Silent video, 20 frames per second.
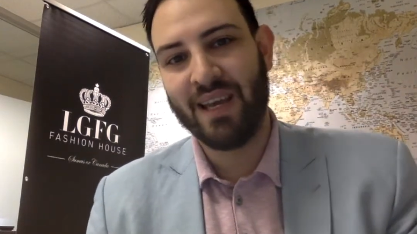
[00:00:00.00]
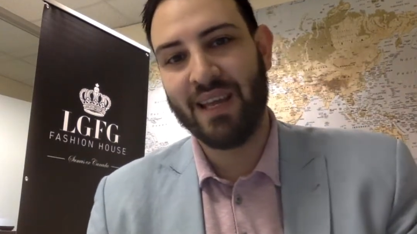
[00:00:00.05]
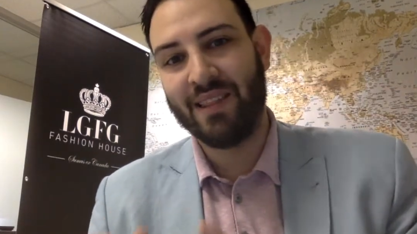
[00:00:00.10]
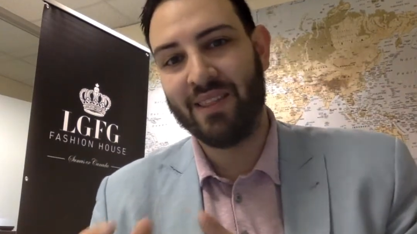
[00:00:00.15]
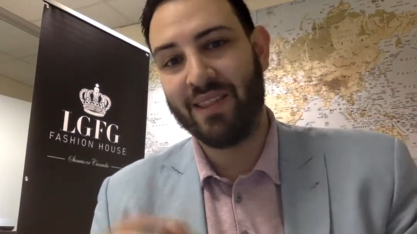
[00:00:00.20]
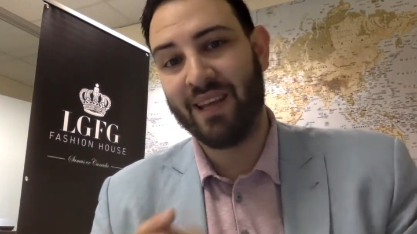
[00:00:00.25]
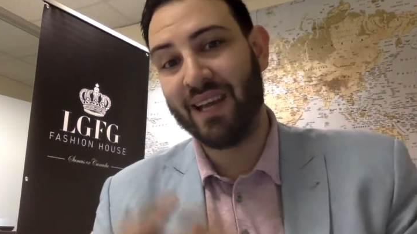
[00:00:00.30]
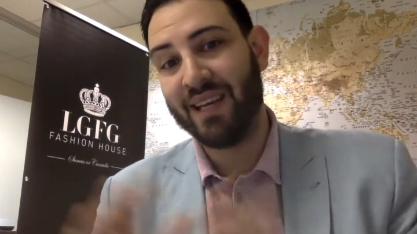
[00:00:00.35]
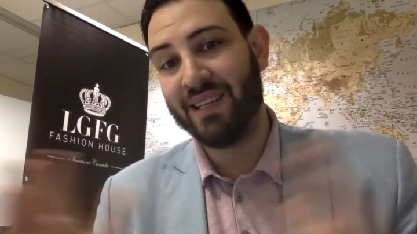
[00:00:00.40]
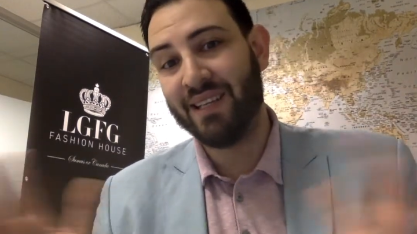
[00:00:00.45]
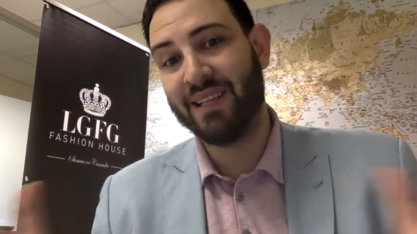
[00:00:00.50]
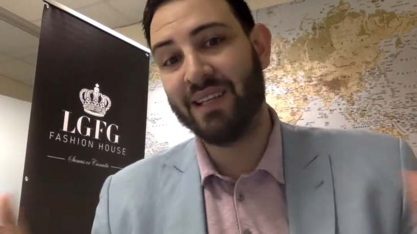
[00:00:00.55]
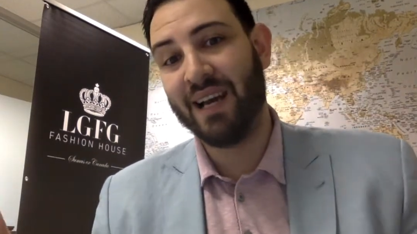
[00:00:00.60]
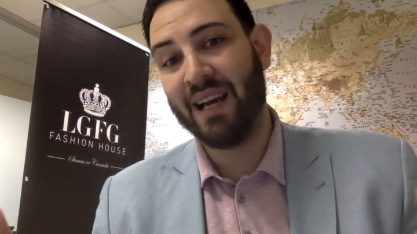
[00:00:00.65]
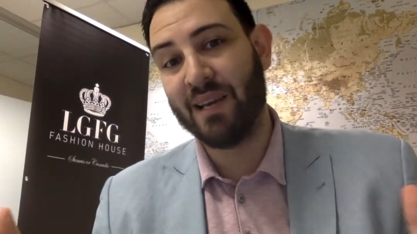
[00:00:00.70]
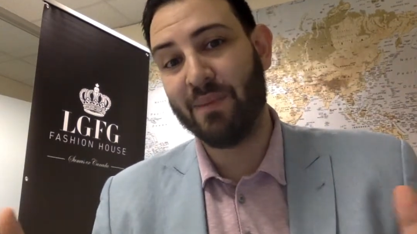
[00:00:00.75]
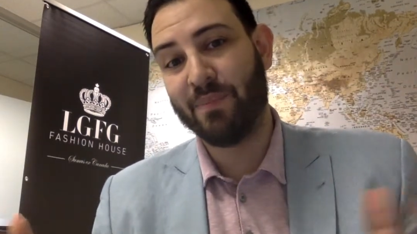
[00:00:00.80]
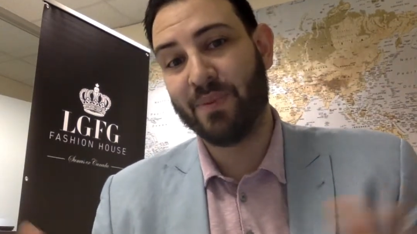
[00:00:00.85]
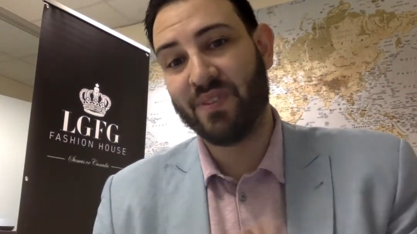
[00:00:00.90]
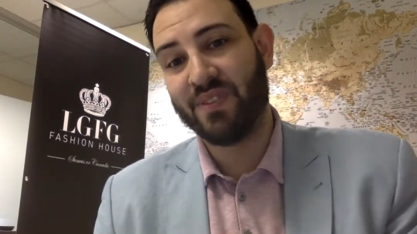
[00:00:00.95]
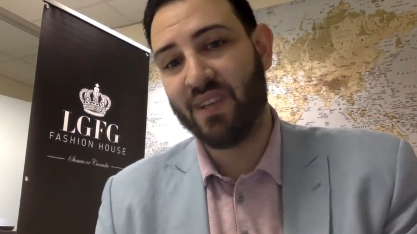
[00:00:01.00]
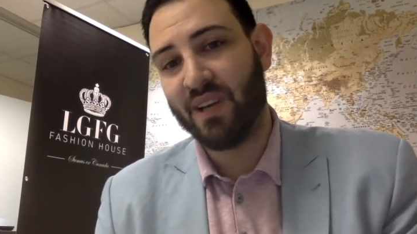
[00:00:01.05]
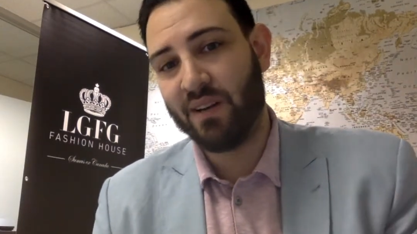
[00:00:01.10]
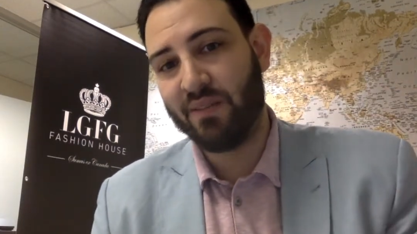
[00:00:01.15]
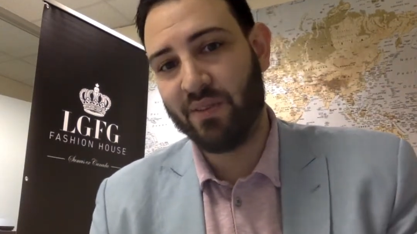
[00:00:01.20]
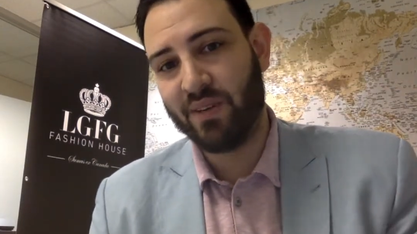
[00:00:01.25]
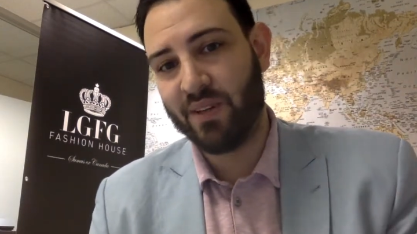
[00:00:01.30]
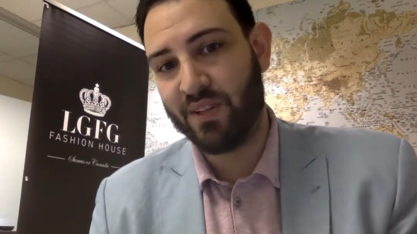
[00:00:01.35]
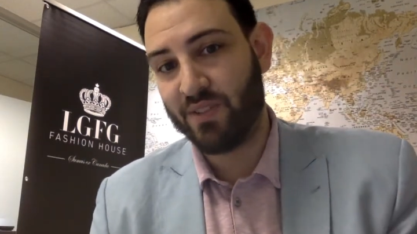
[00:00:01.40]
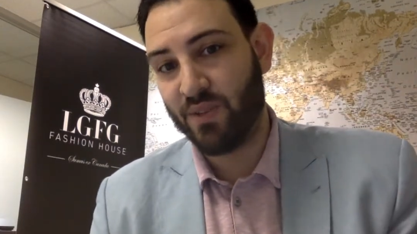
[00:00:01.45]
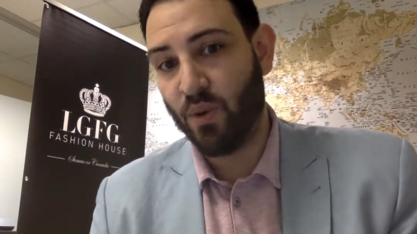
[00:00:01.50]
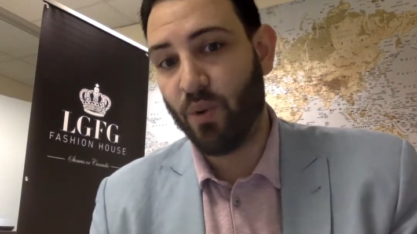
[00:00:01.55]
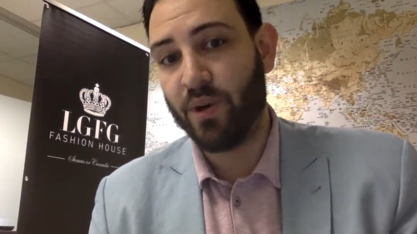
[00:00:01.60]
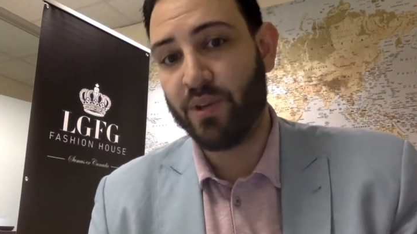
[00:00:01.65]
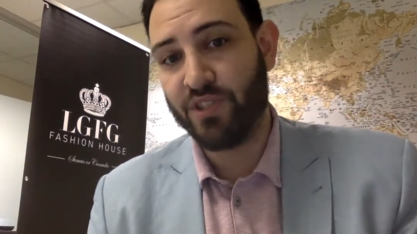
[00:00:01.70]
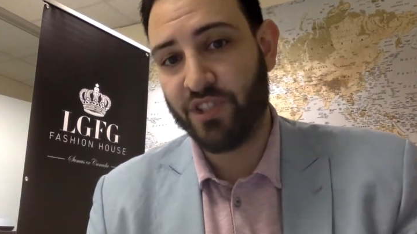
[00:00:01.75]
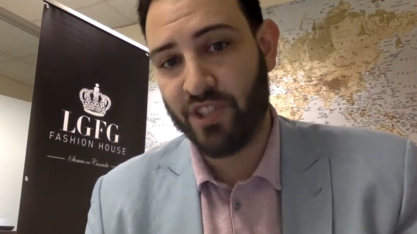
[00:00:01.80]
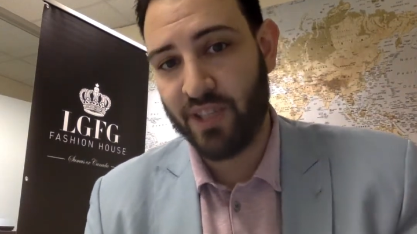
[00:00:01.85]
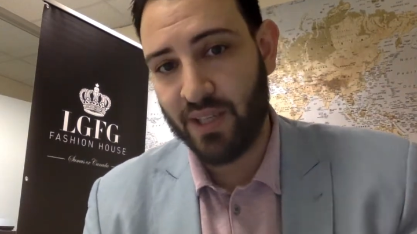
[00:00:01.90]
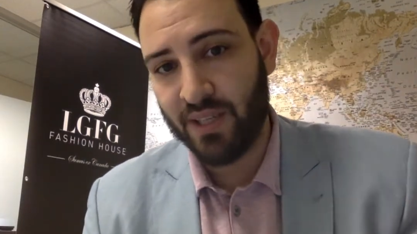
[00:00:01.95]
and 99% of it is
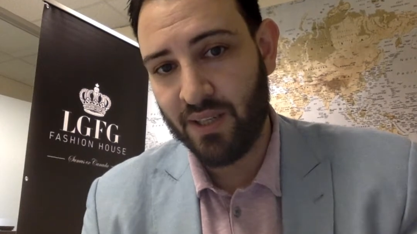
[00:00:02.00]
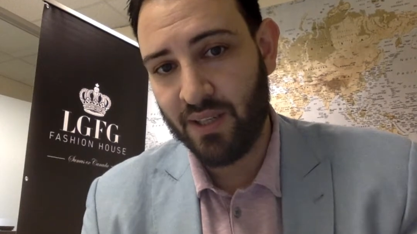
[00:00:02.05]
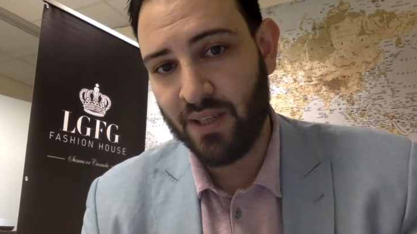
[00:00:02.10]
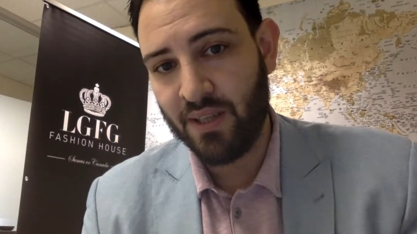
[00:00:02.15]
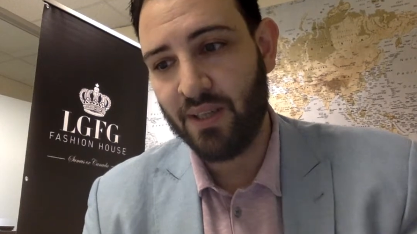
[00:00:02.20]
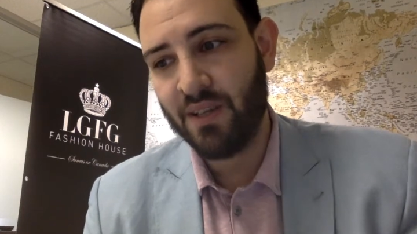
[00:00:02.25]
horse shit,